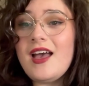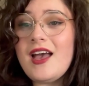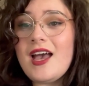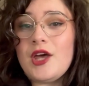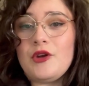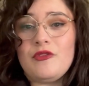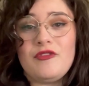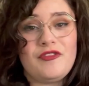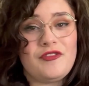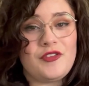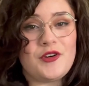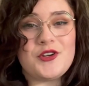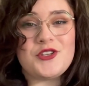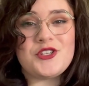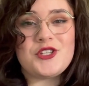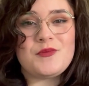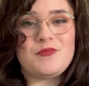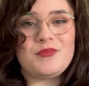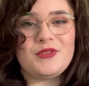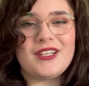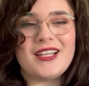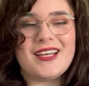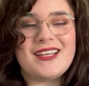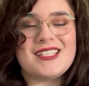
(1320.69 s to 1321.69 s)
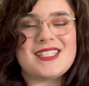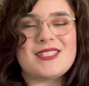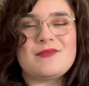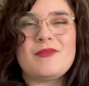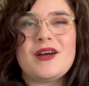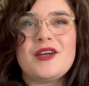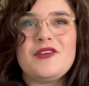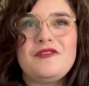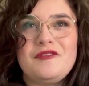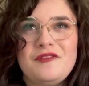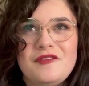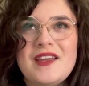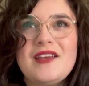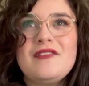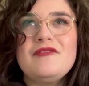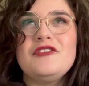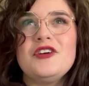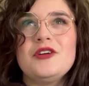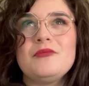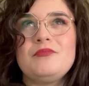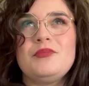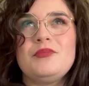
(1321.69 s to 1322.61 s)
And first place, my favorite